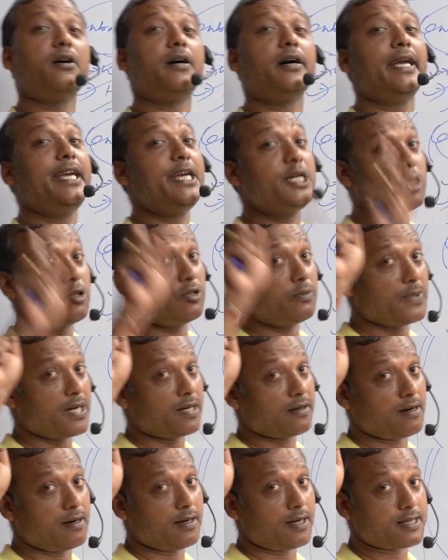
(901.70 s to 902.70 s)
East European
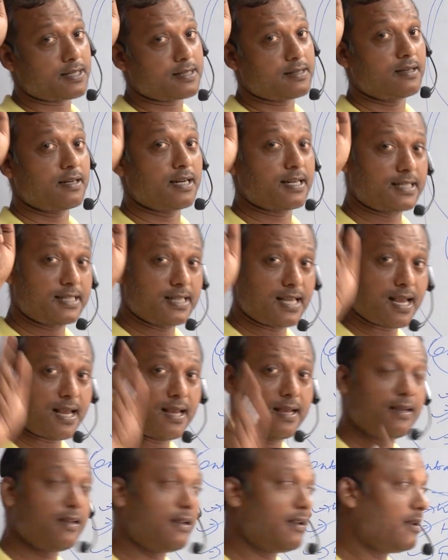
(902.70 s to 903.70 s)
countries, Russia,
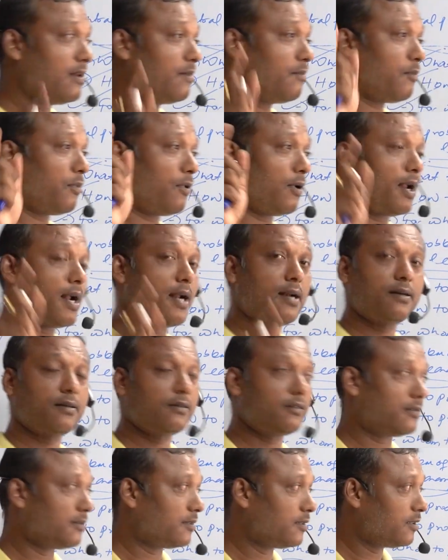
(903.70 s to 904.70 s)
Poland,
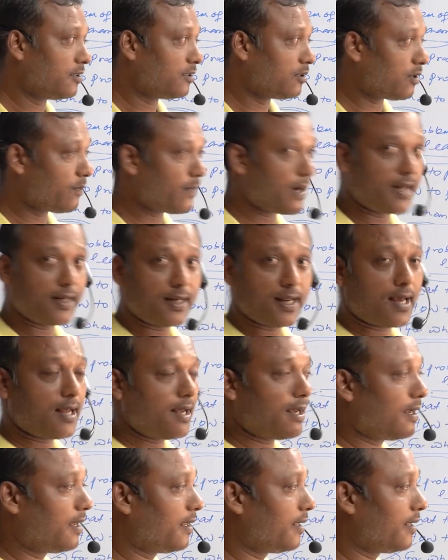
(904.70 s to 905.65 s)
Romania.